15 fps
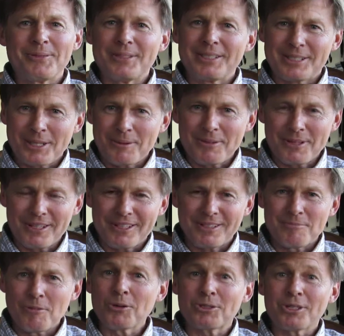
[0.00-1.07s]
Some of the
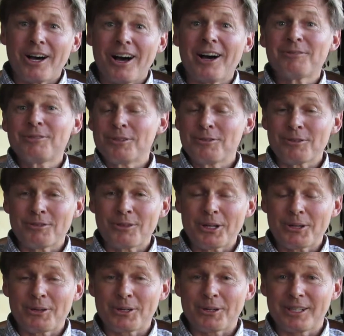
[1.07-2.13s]
most often or
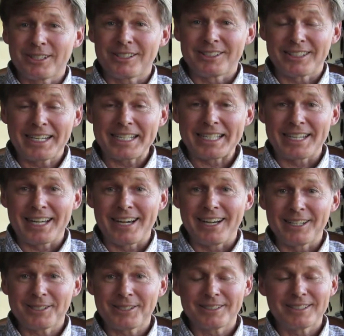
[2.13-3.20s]
frequent questions I get
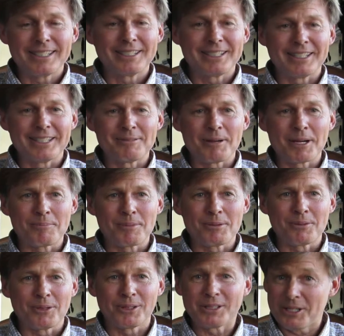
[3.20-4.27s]
asked by
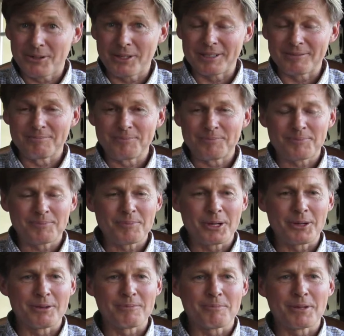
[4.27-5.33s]
people, hearing
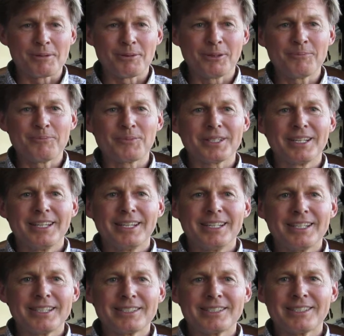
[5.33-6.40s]
parent people,
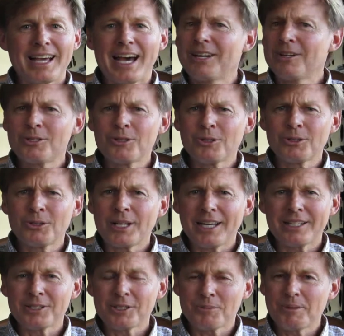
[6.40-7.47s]
is how did you learn how
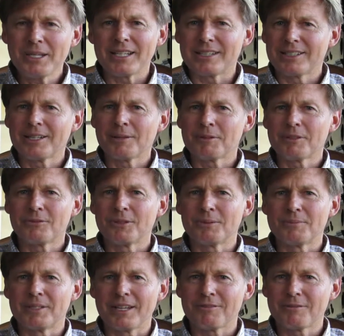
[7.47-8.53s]
to speak coming from
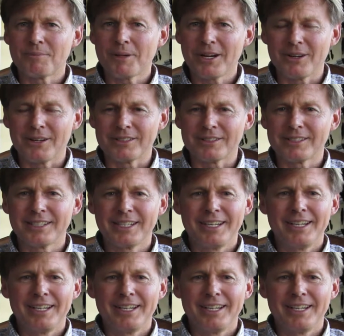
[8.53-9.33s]
deaf parents?